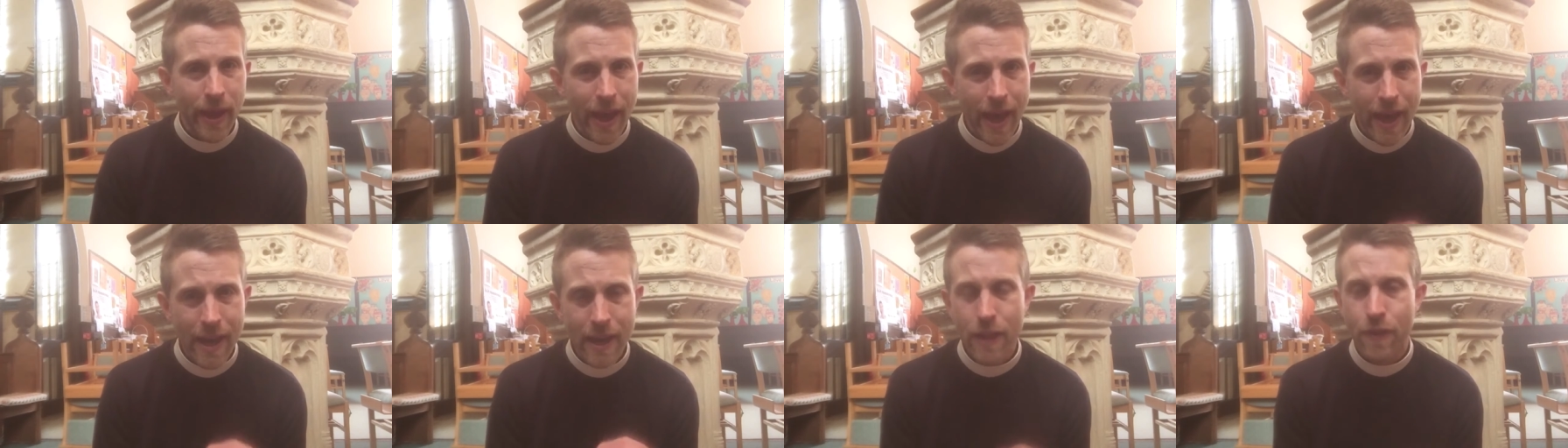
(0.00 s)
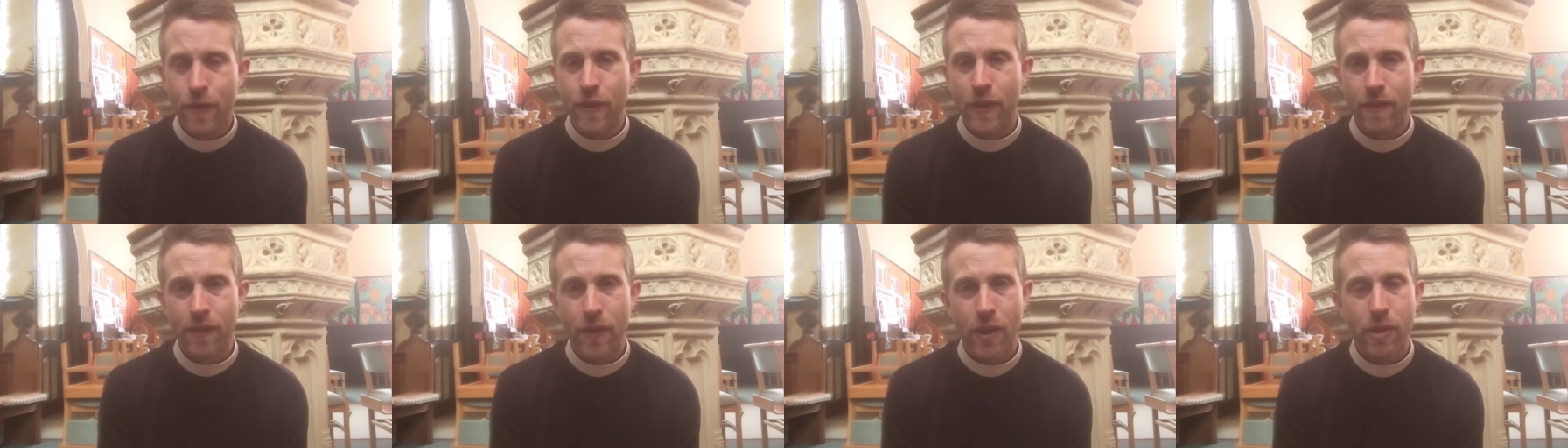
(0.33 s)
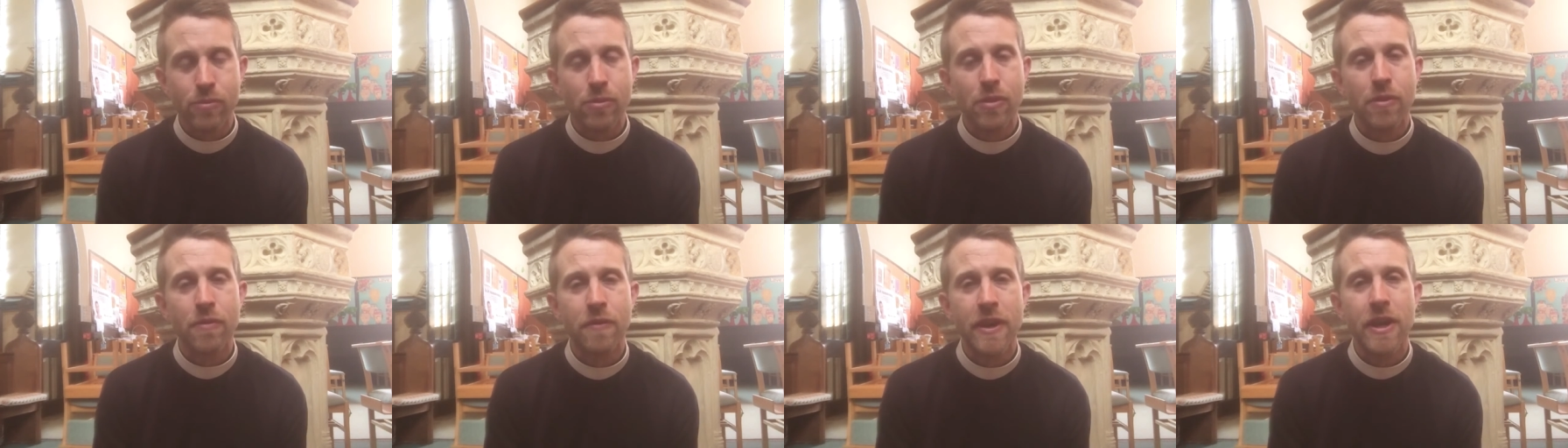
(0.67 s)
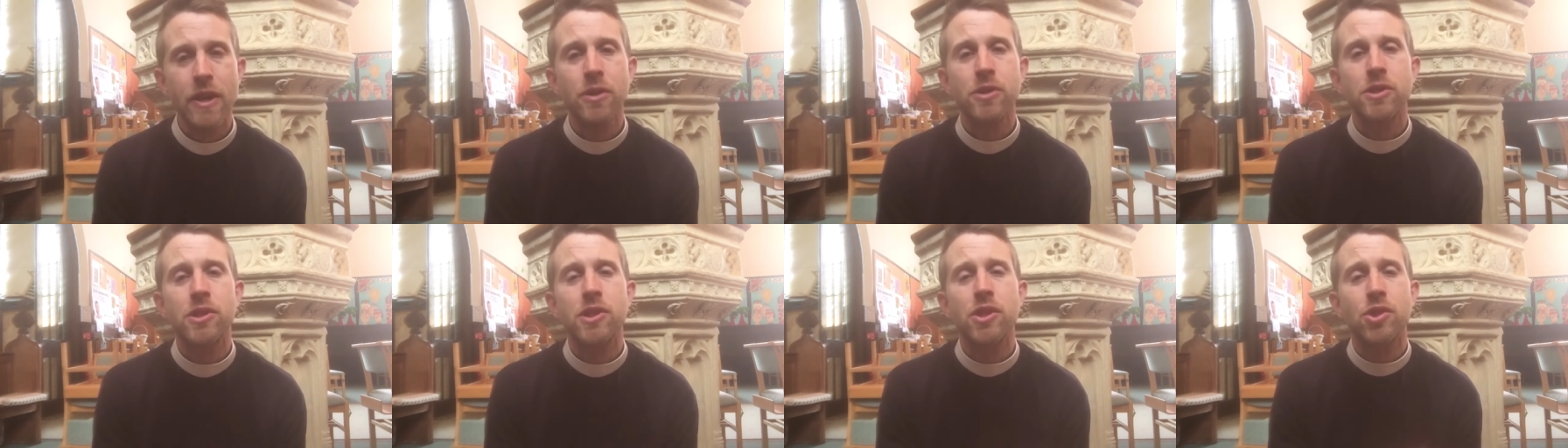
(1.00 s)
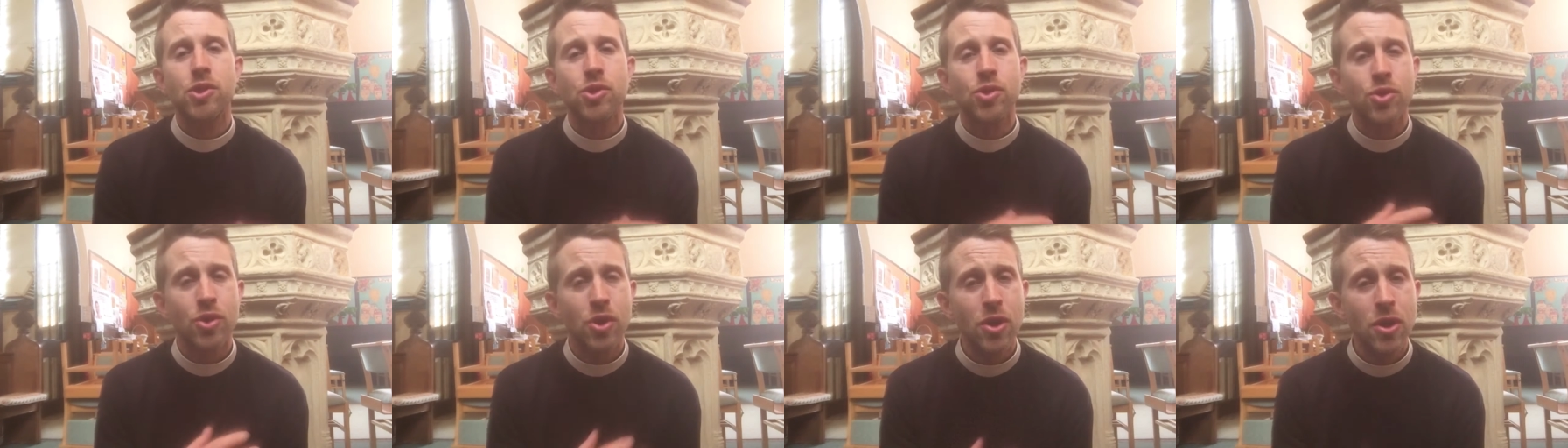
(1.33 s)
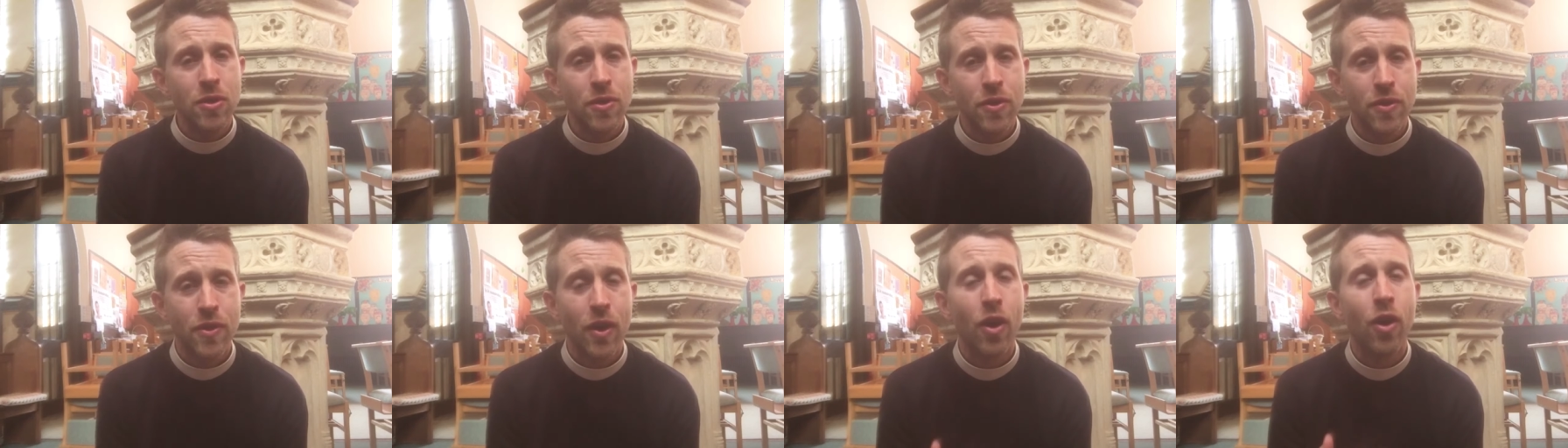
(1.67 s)
anything that reveals the
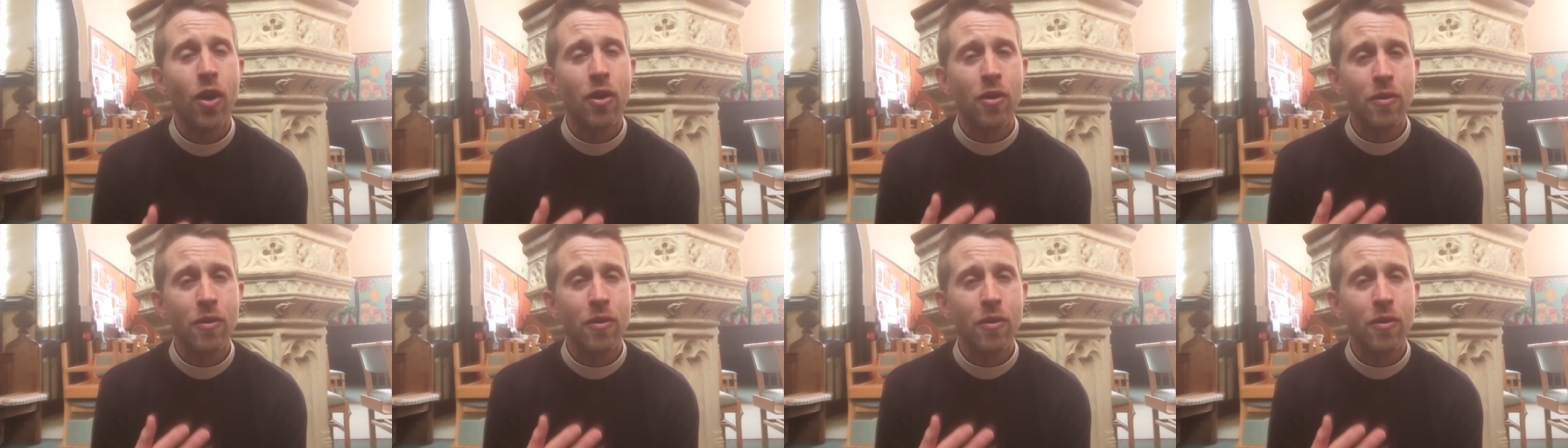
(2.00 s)
truth